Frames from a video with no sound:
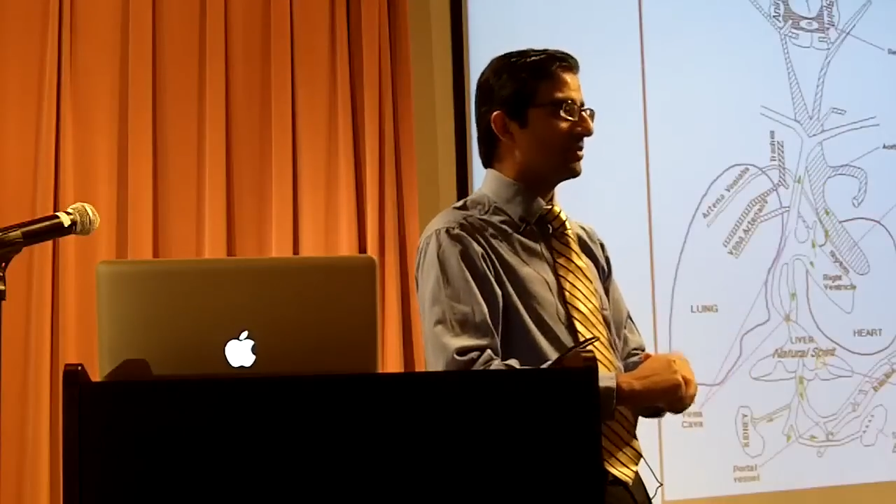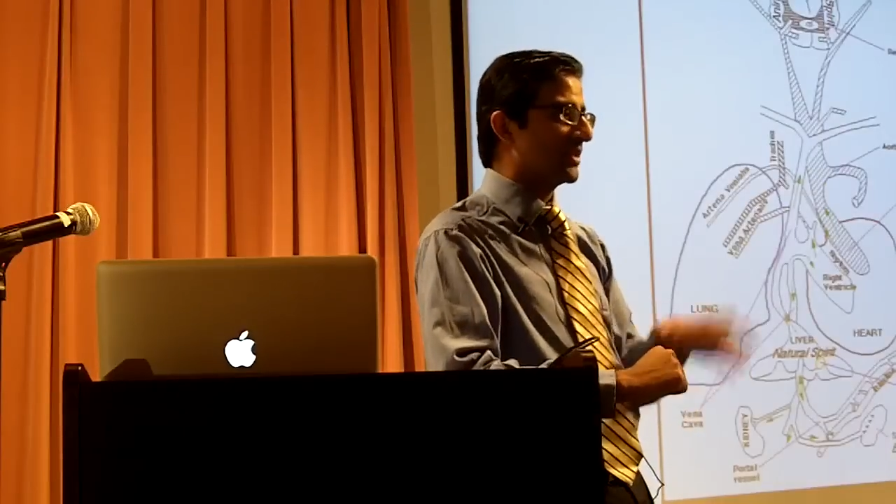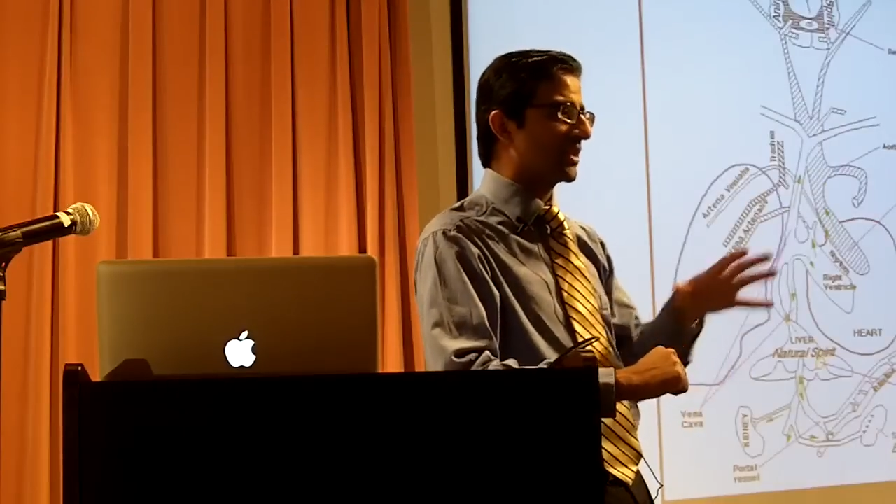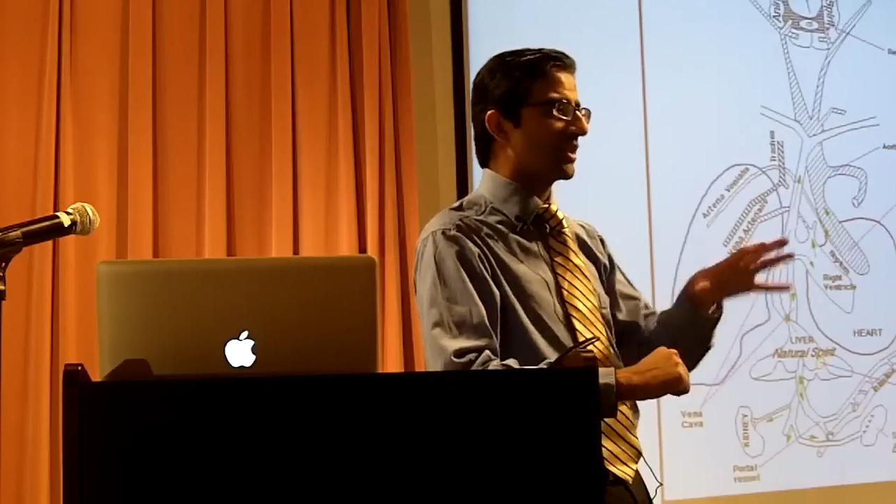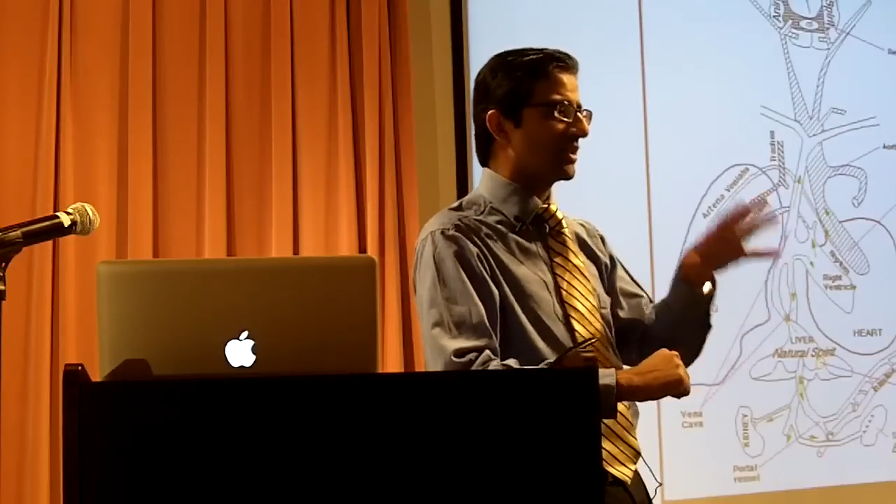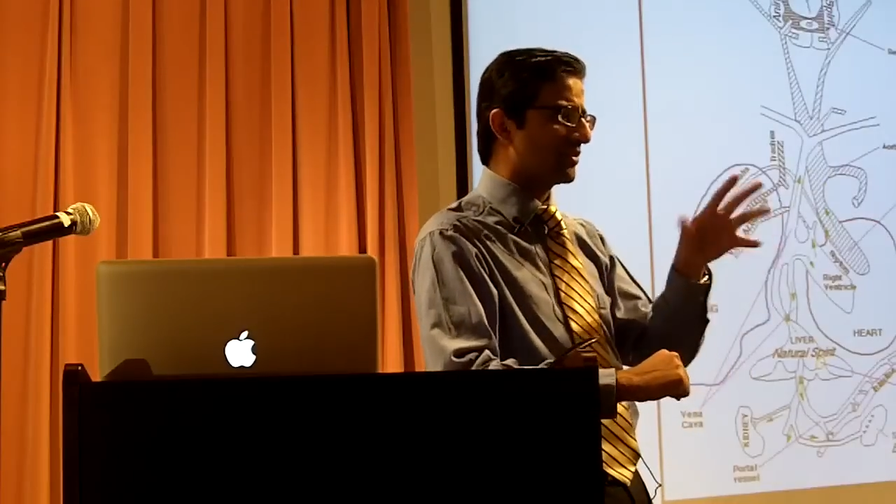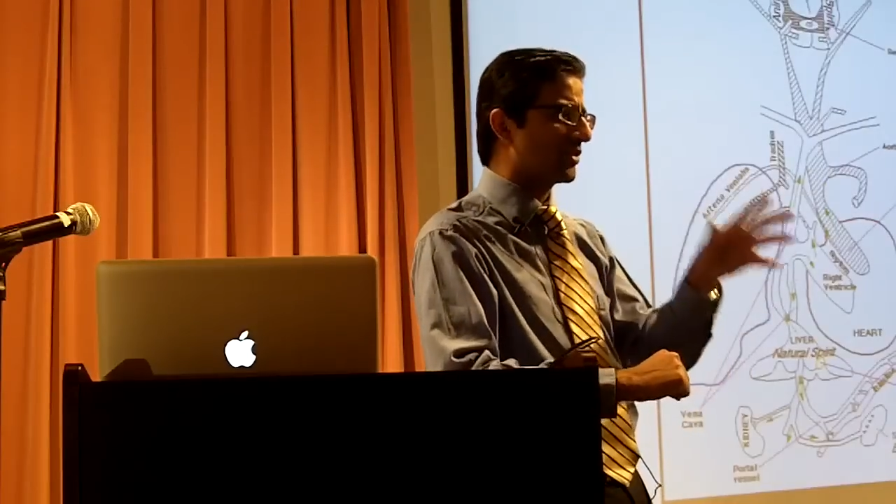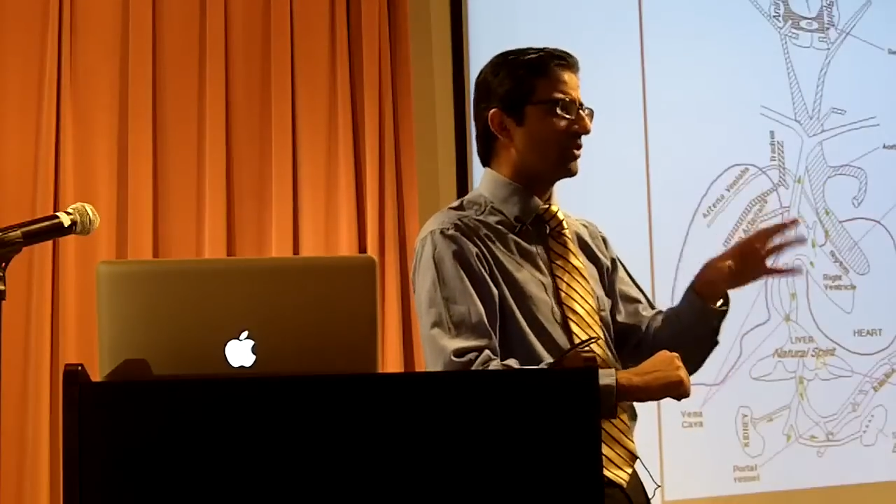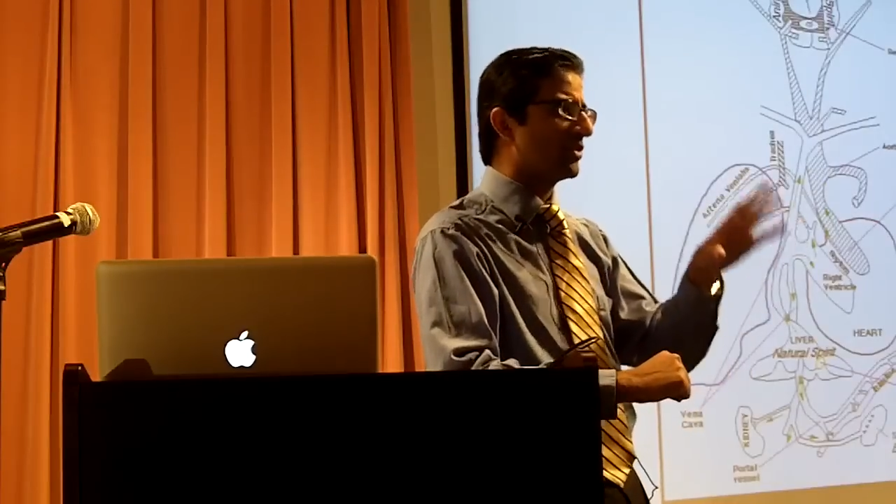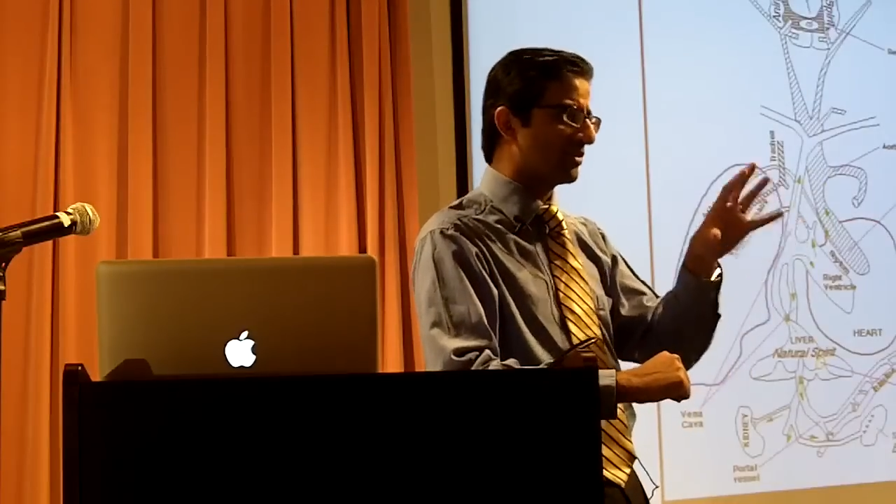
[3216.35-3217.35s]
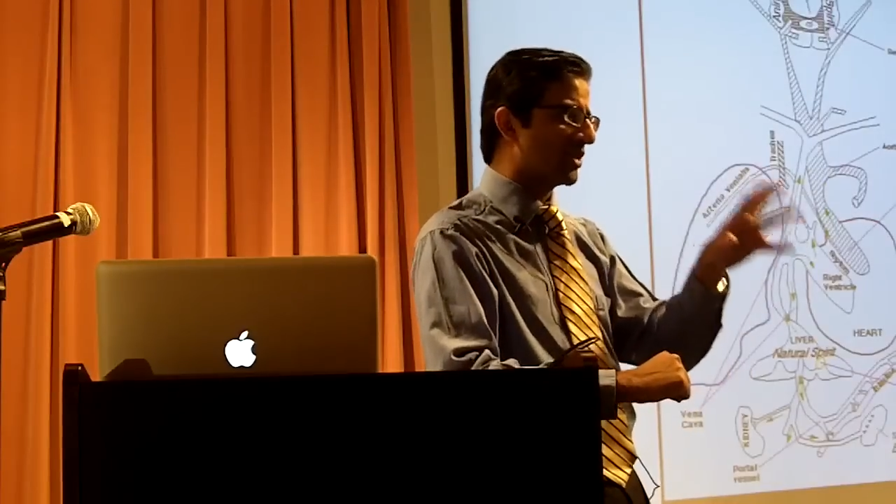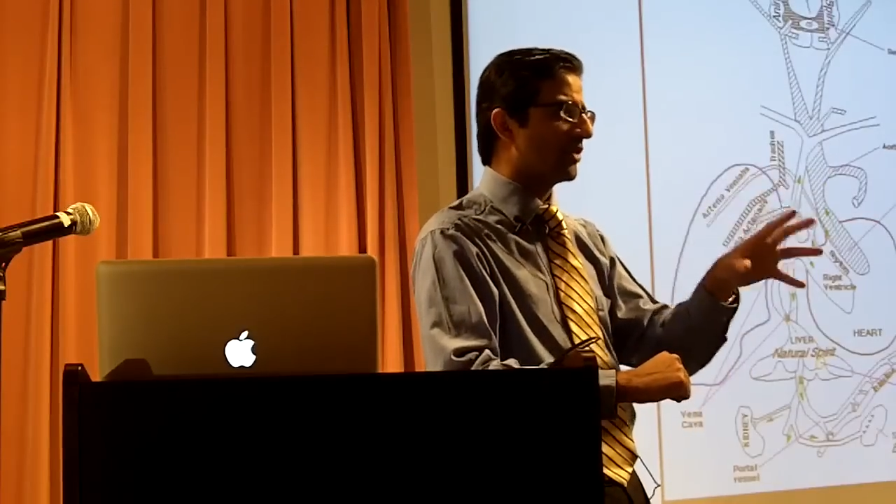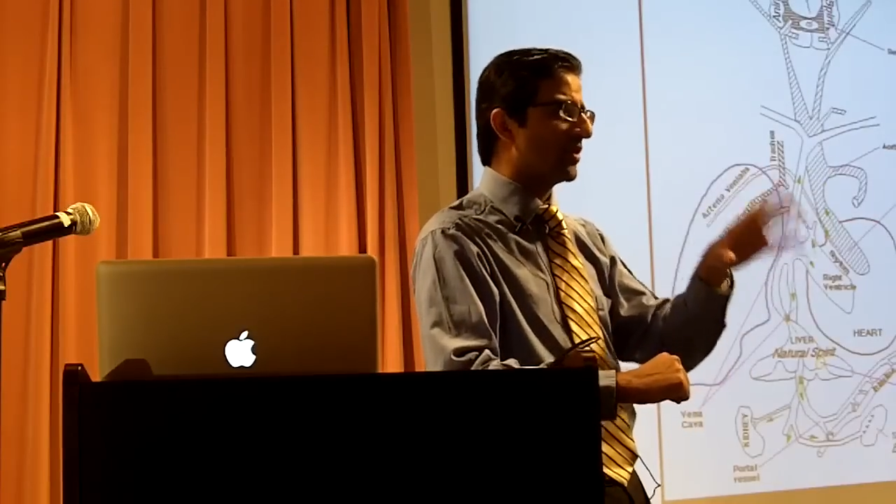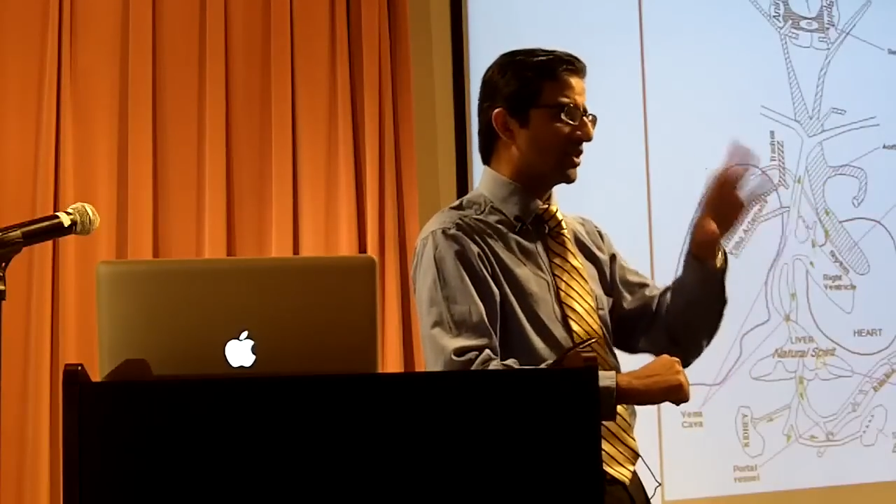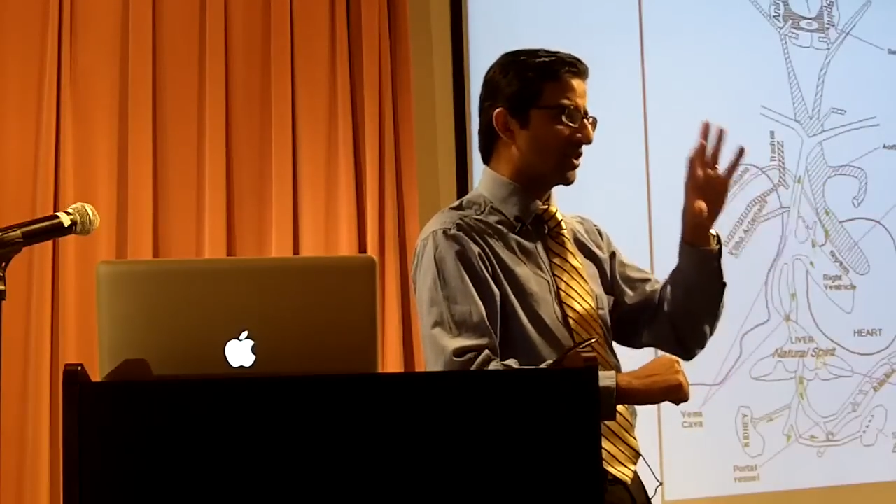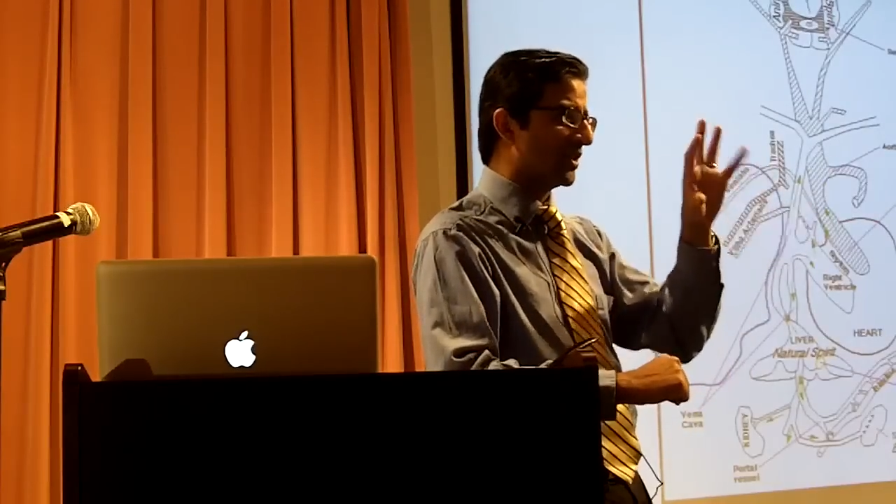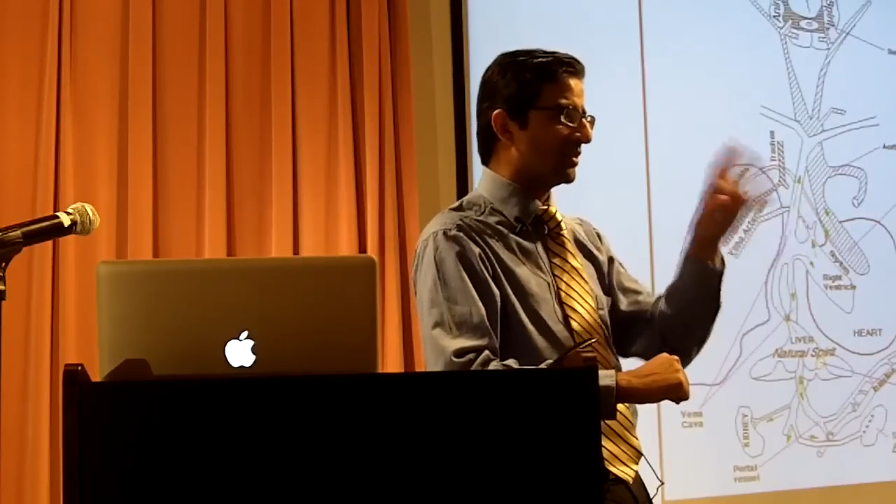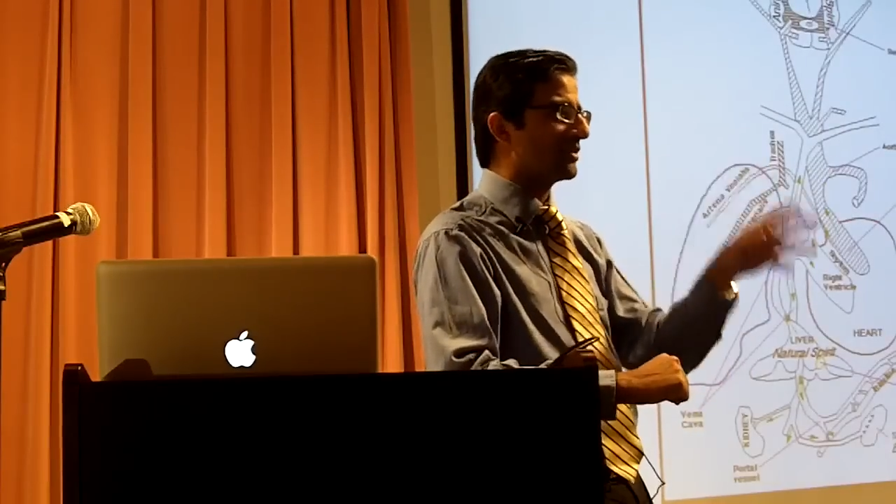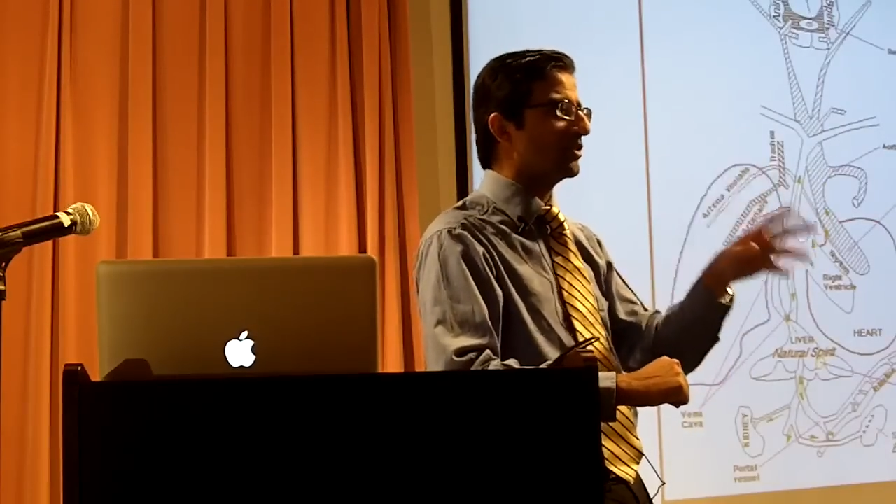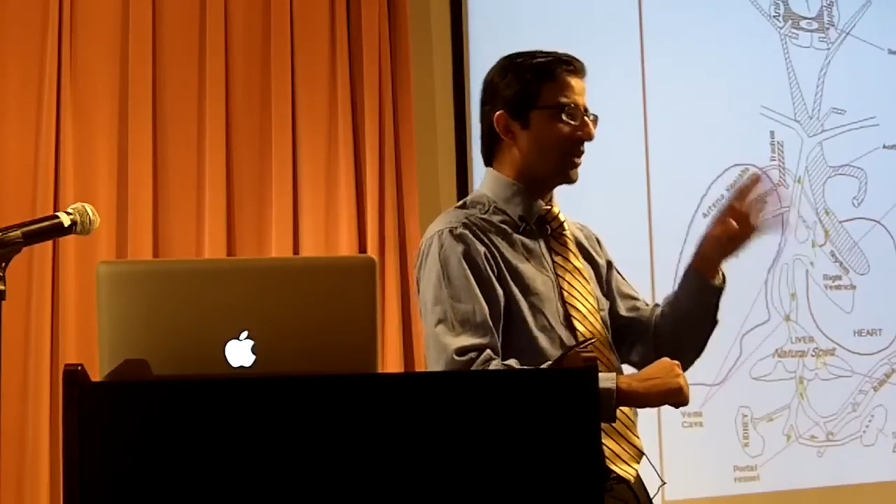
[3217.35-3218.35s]
particularly his theories of generation and
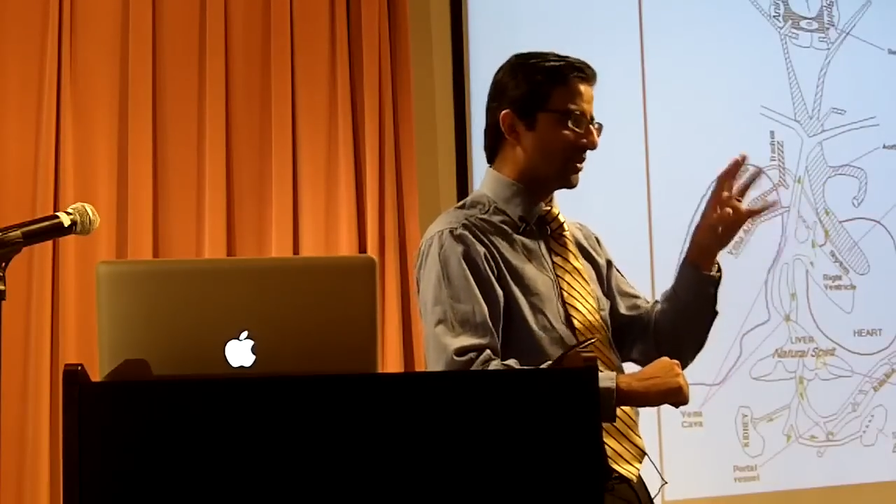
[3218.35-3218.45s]
his new